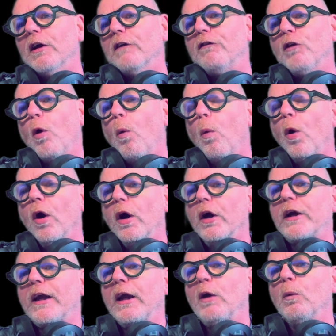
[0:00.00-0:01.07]
if you're
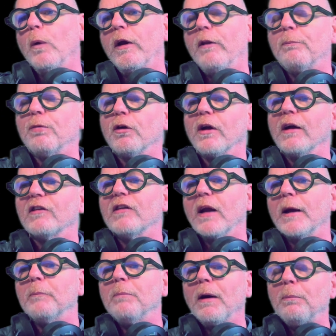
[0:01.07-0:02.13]
working with products
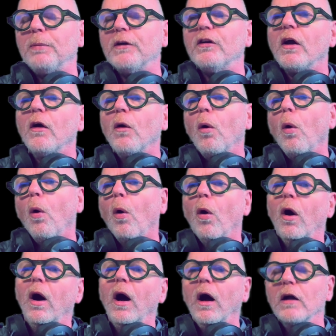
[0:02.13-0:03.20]
like Puppet
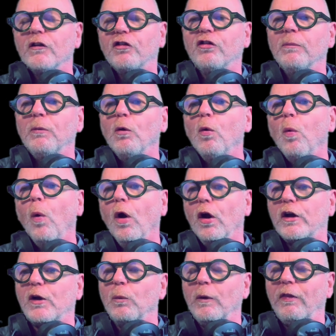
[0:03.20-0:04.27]
or Ansible,
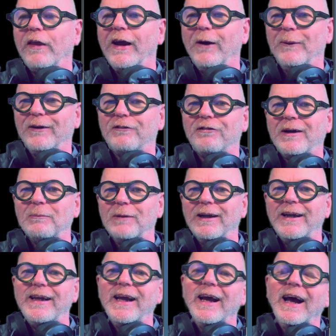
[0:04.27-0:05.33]
working with the OS
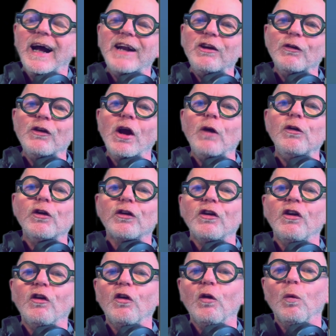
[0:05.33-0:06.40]
family, and you'll know you're going
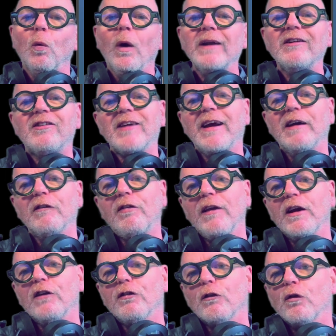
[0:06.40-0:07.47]
to do one set of
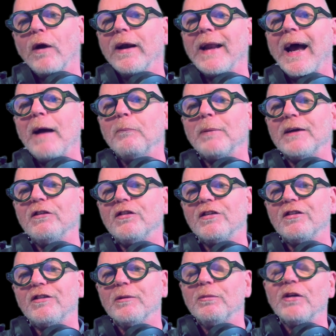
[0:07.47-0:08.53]
things for Red Hat-based
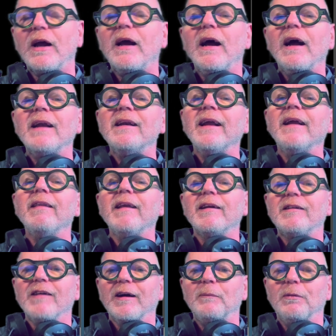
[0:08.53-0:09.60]
systems, another
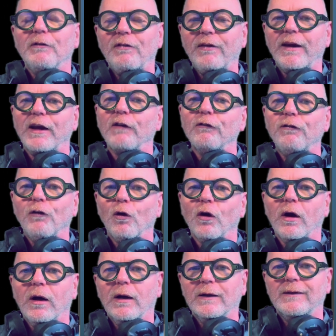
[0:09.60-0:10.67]
type of thing for
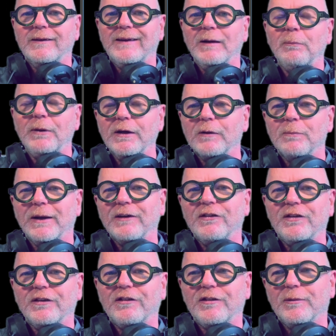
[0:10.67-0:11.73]
our Debian-based
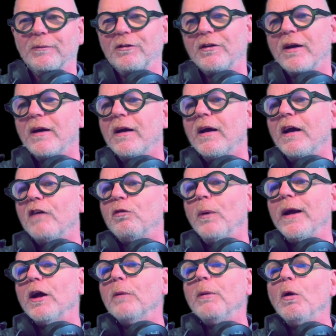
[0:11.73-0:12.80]
systems. If
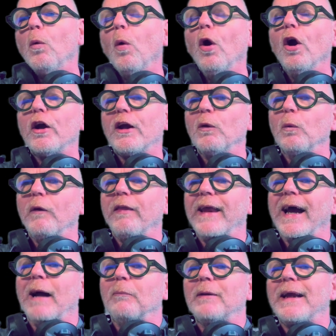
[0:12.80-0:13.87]
we're going to be working with the
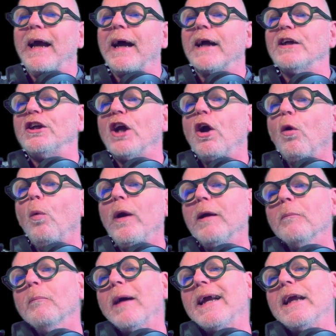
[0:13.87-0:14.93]
apt cache, we
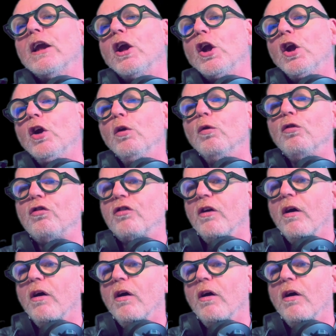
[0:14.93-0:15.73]
can make use